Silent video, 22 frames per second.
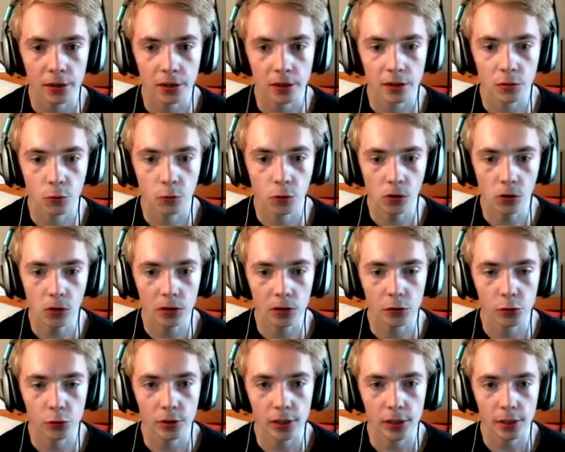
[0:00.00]
these
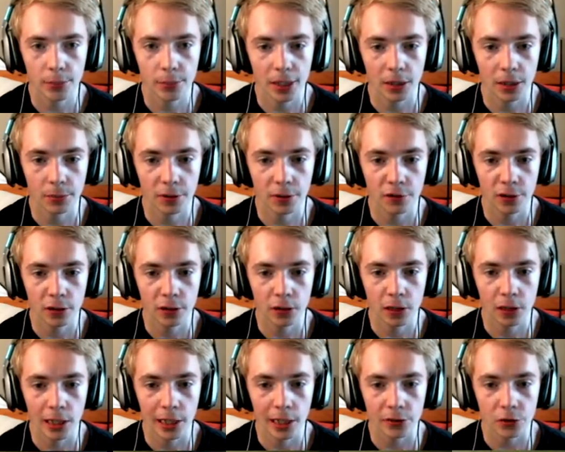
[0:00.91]
walls really make me feel
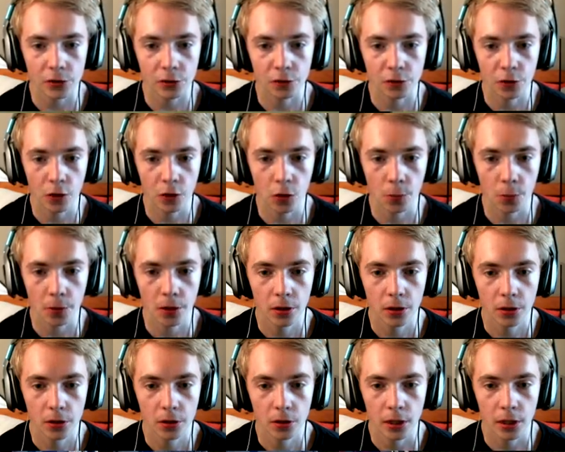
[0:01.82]
claustrophobe.
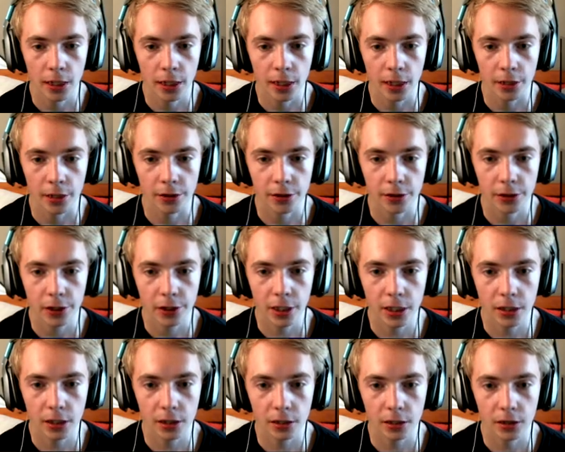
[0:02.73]
Uh, I
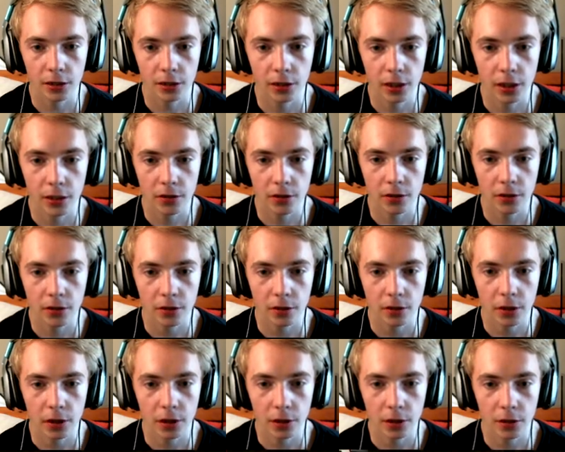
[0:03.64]
think these
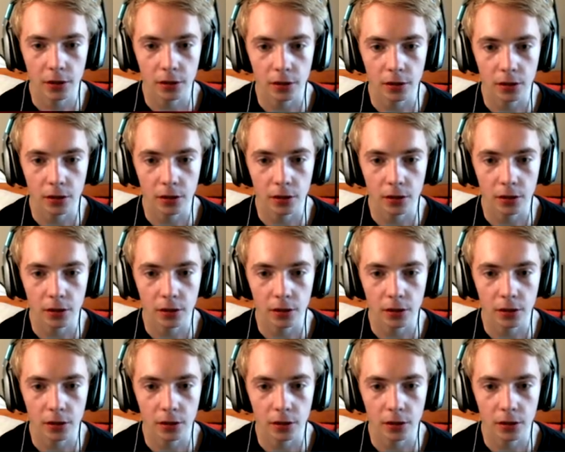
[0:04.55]
uh,